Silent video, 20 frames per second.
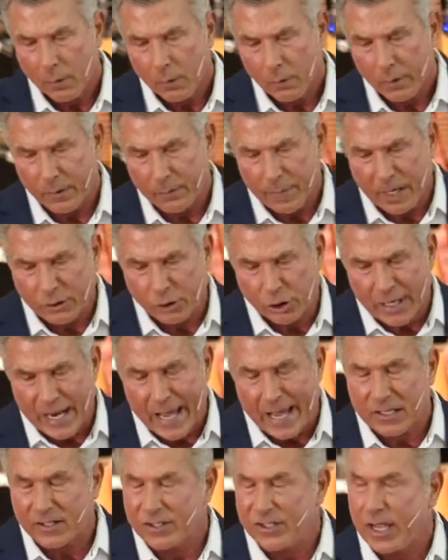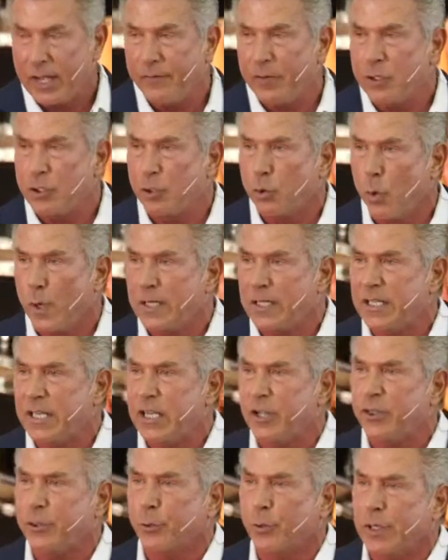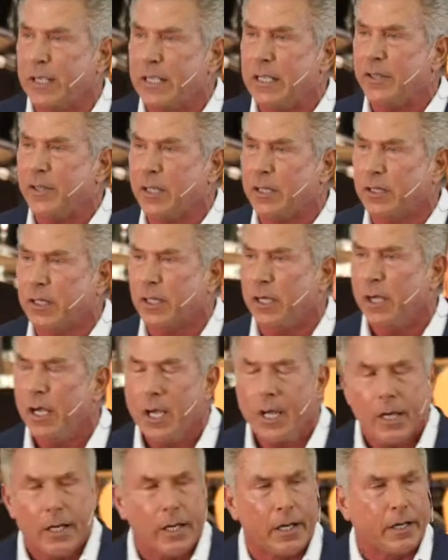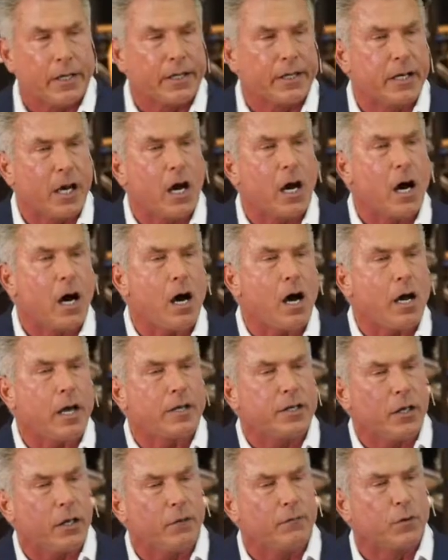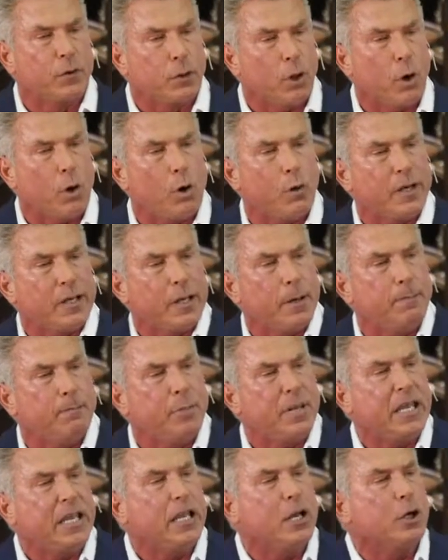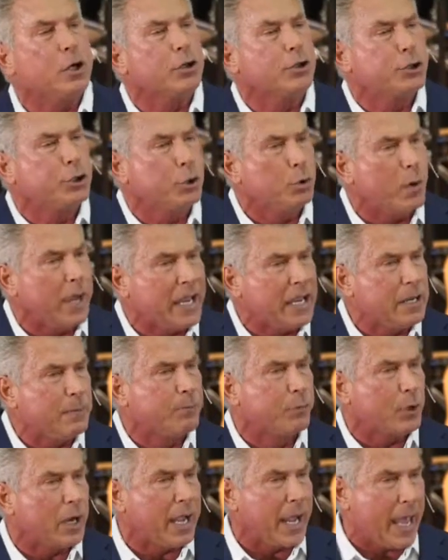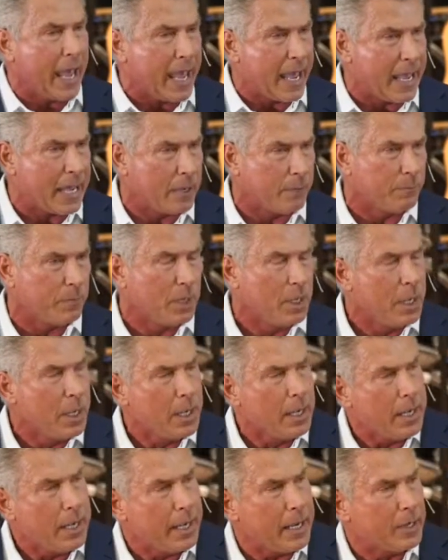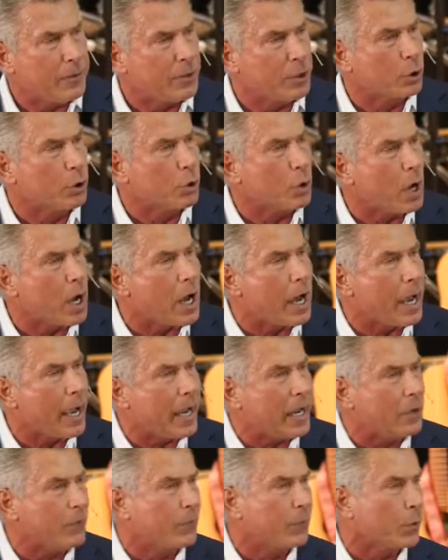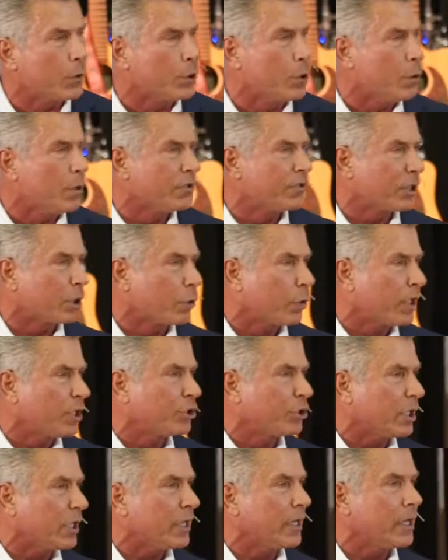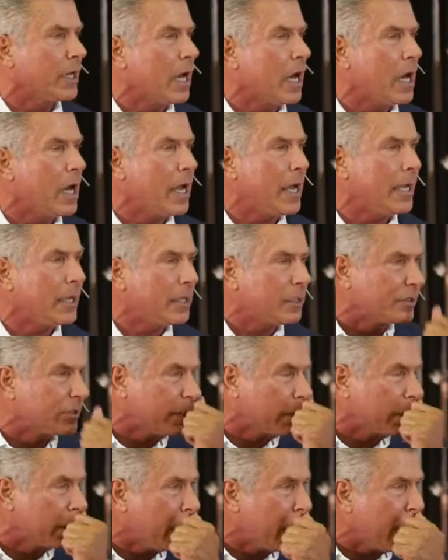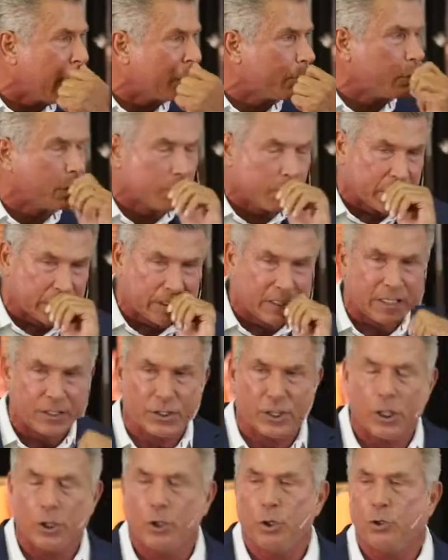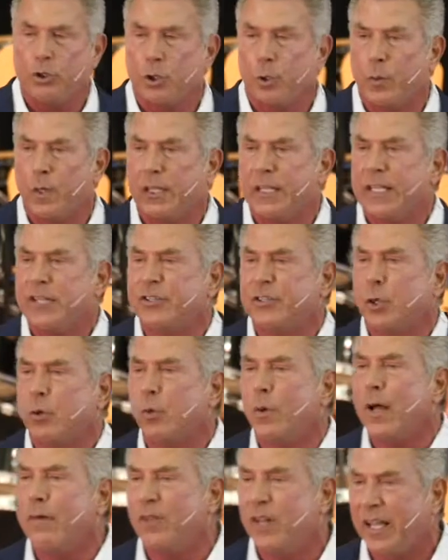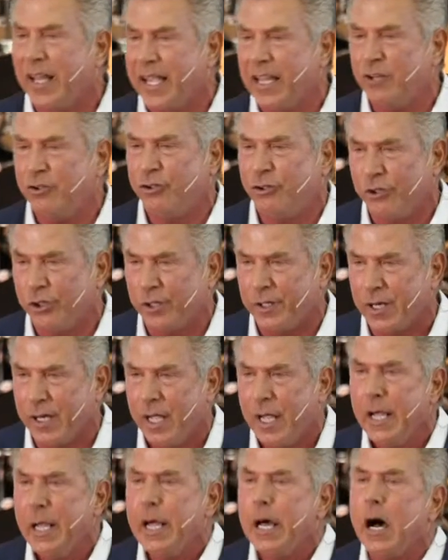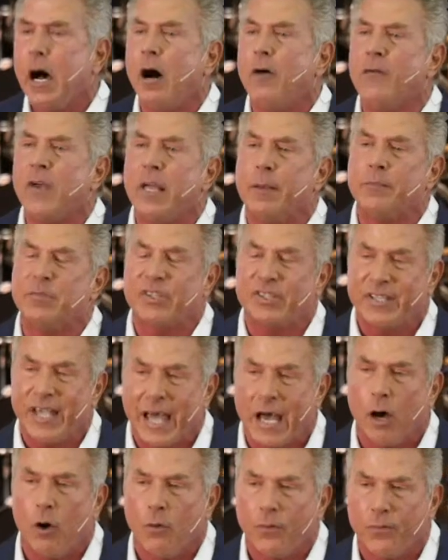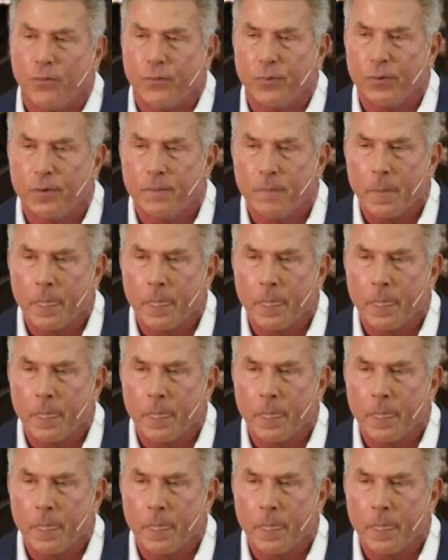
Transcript: We mentioned Acts 7:23 that the uh, God of glory appeared to Abraham. And the cry for you as a Christian and I is that God would continue to release a revelation of himself.